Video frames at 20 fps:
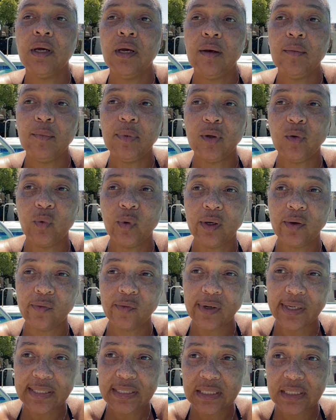be well
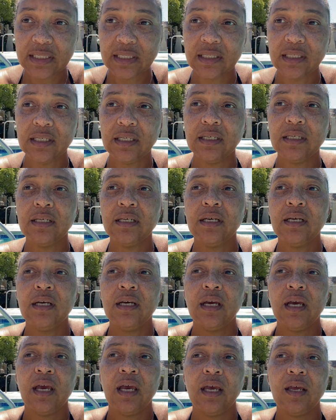rested,
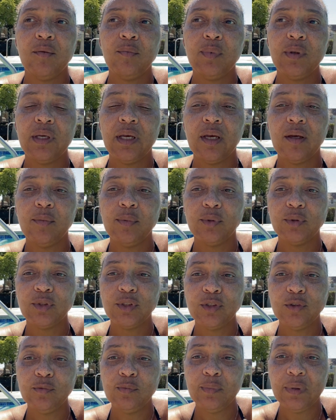and be able
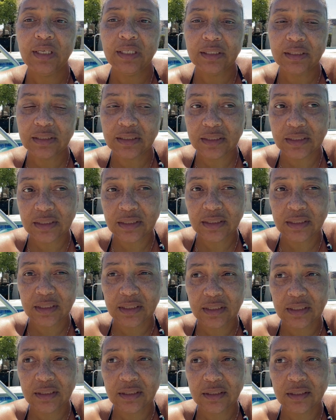to make
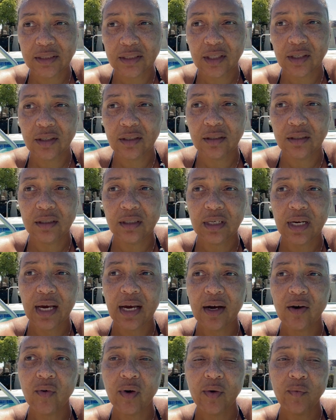decisions on
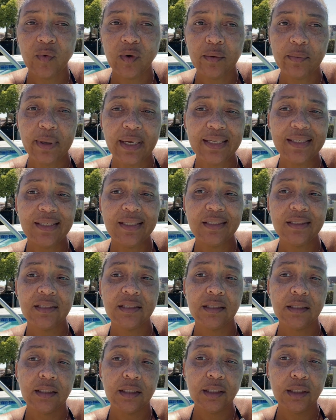how I want my day to
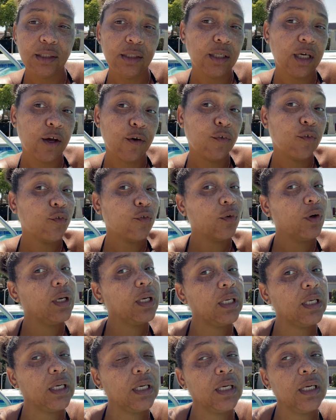look
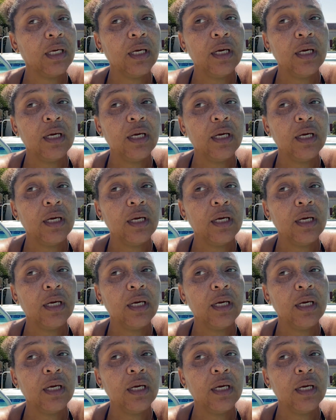freely.